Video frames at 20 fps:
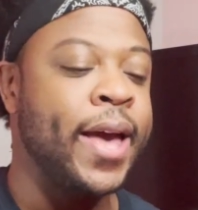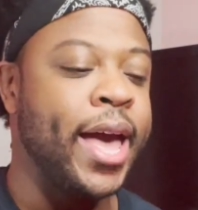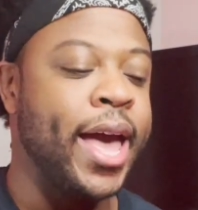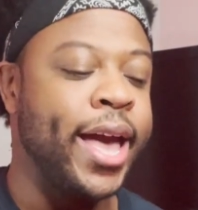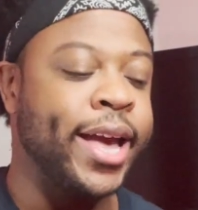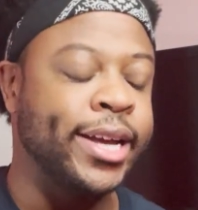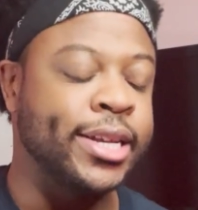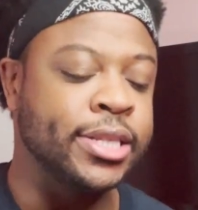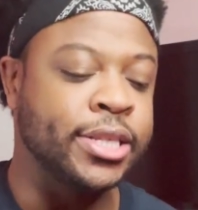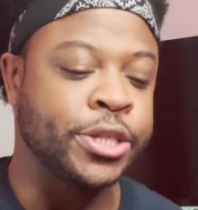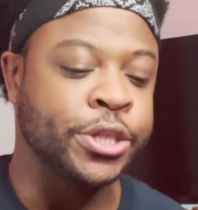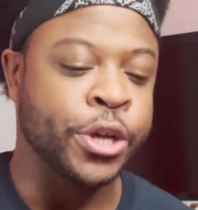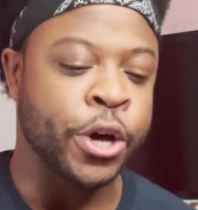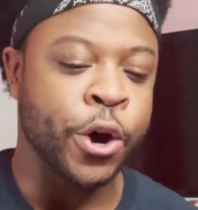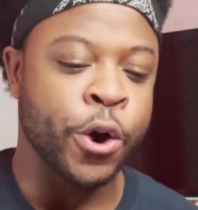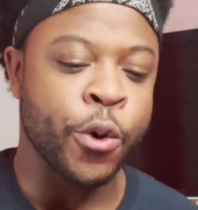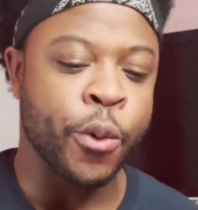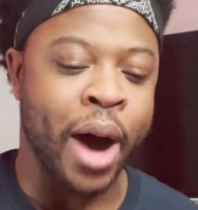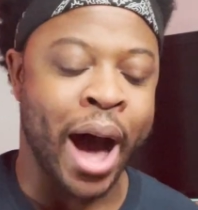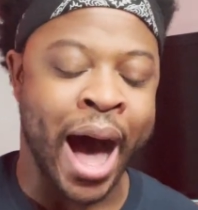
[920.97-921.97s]
And
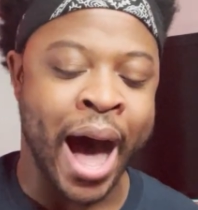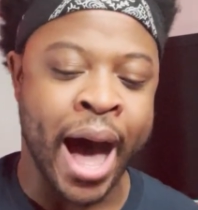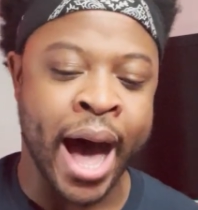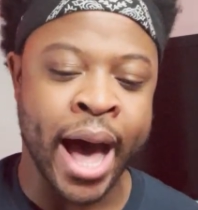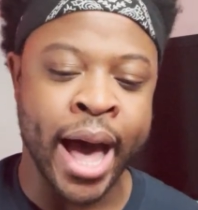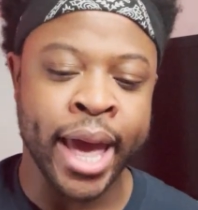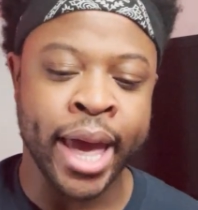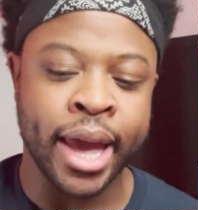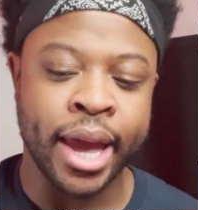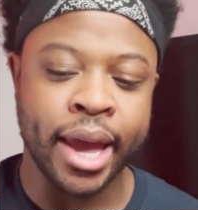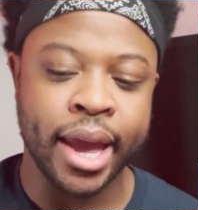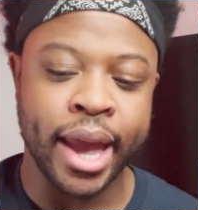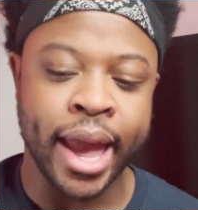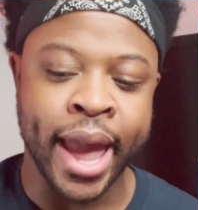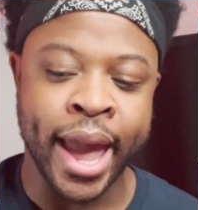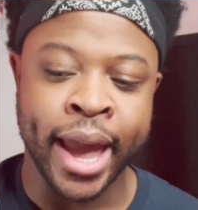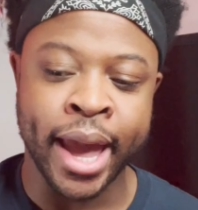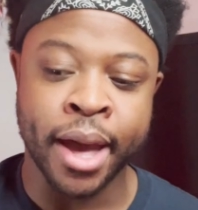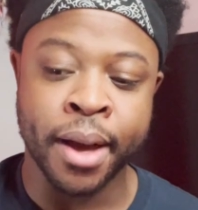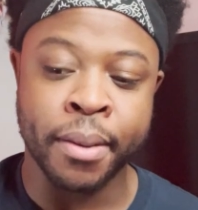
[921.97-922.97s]
so I
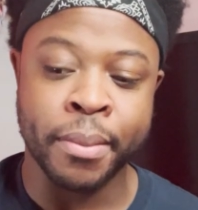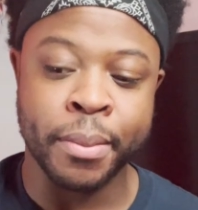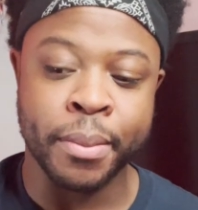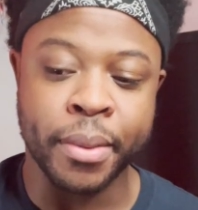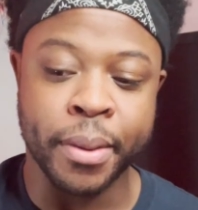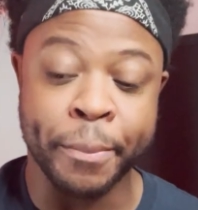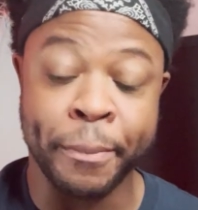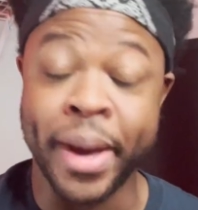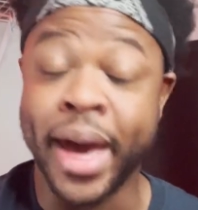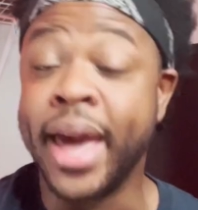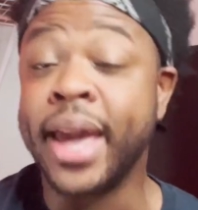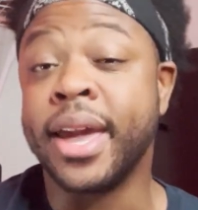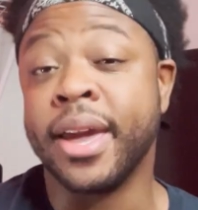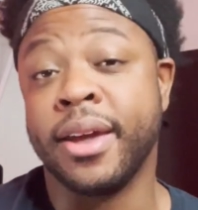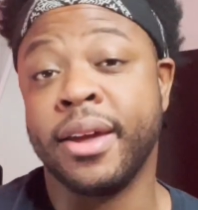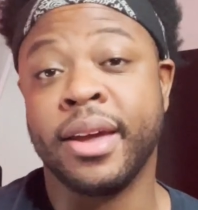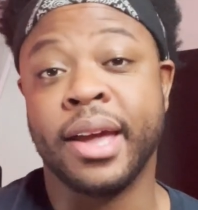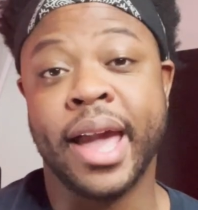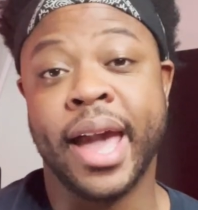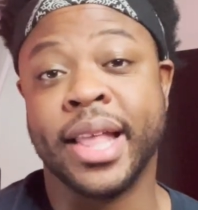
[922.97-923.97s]
am
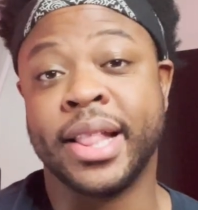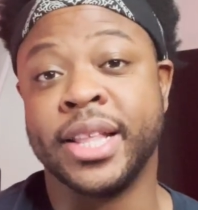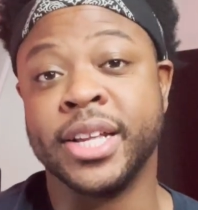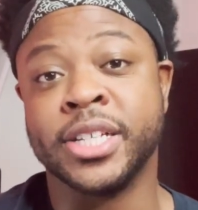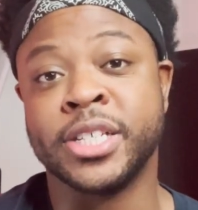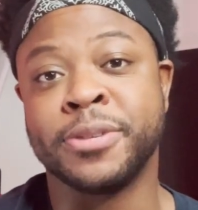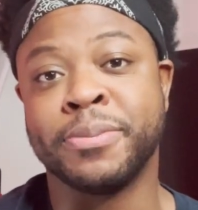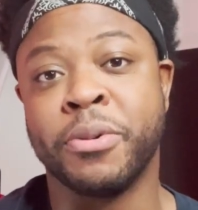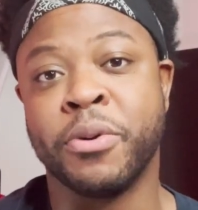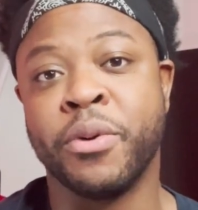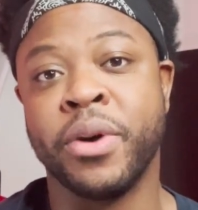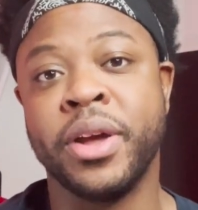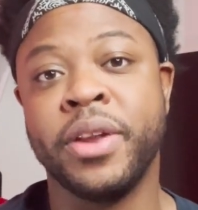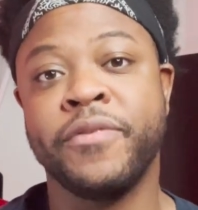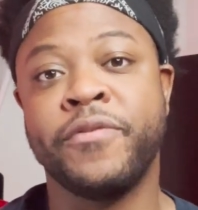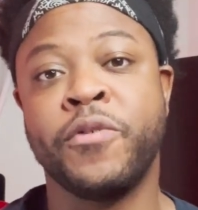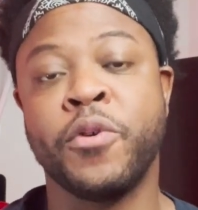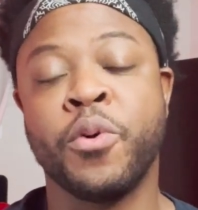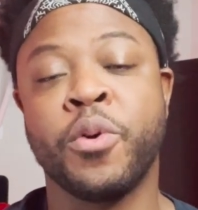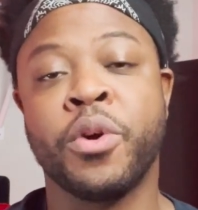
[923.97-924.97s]
begging at this point
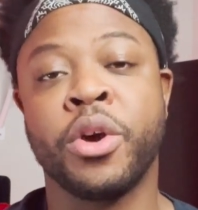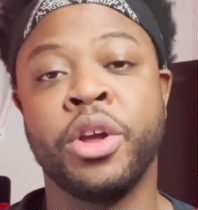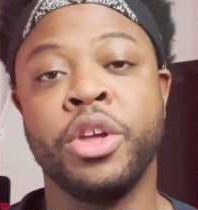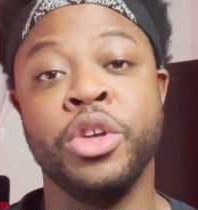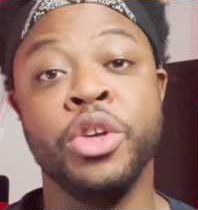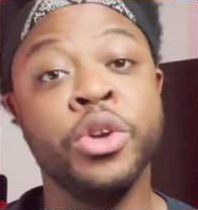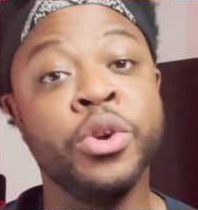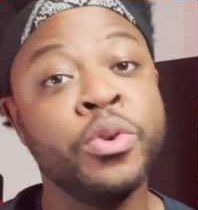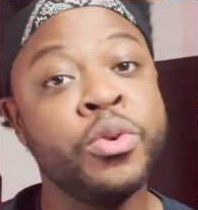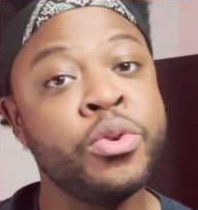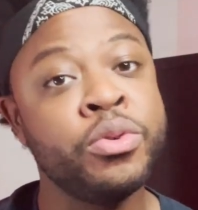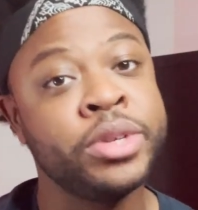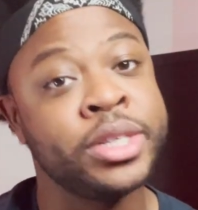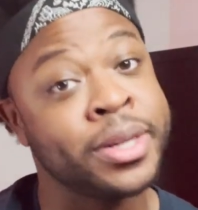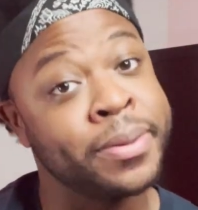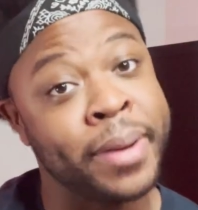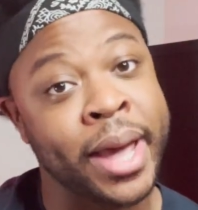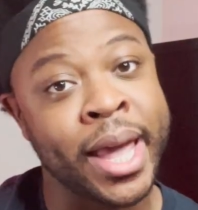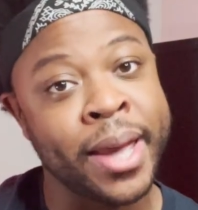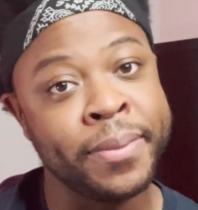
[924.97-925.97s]
for you,
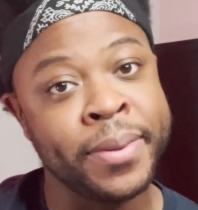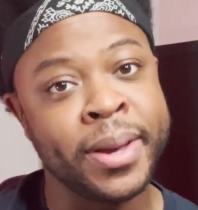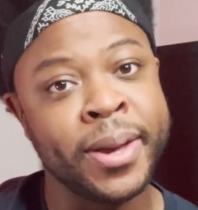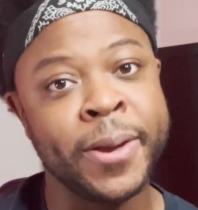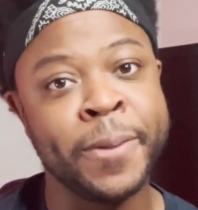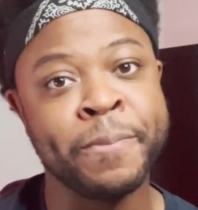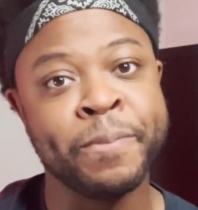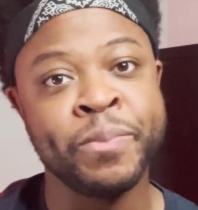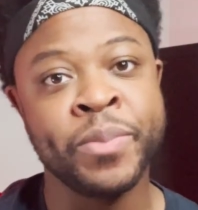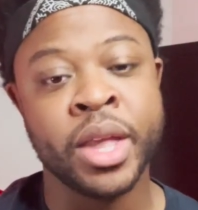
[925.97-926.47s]
DaBaby,